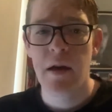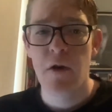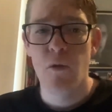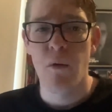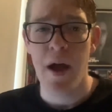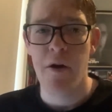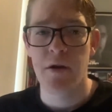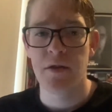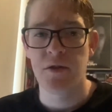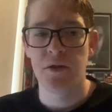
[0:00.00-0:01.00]

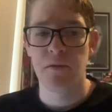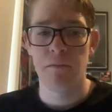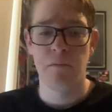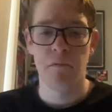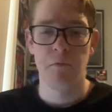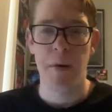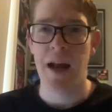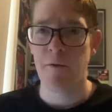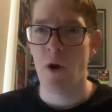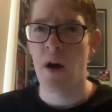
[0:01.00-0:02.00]
whereas
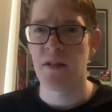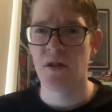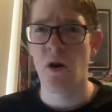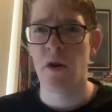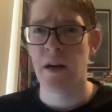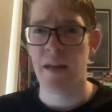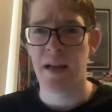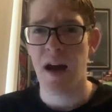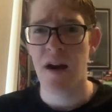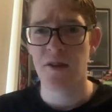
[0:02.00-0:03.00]
Paddy Ryder's not, and they
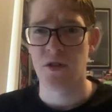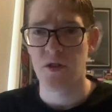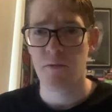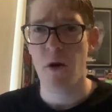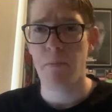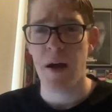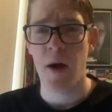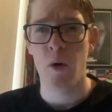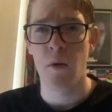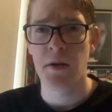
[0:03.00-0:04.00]
can't just swap
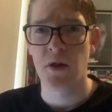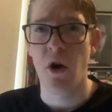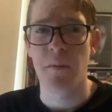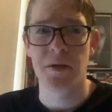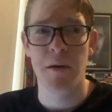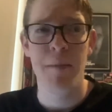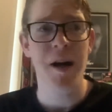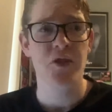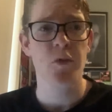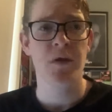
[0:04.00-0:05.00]
that all the time. So
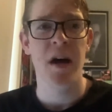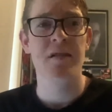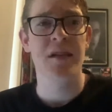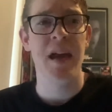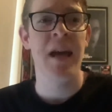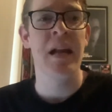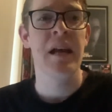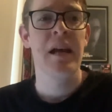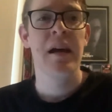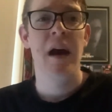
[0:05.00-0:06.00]
Marshall does get
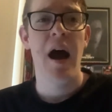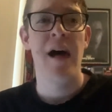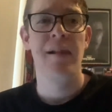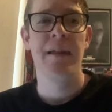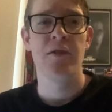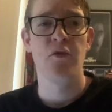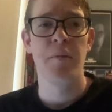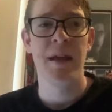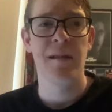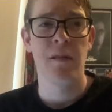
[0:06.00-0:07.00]
a little
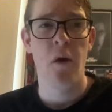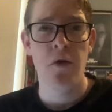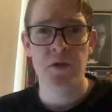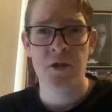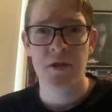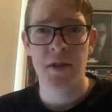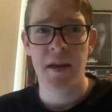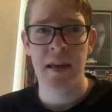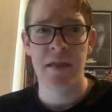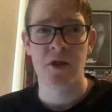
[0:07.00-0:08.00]
bit lost
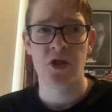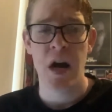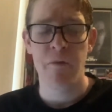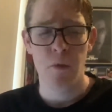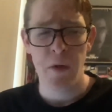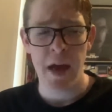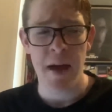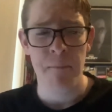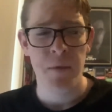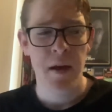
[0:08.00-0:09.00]
in the shuffle there.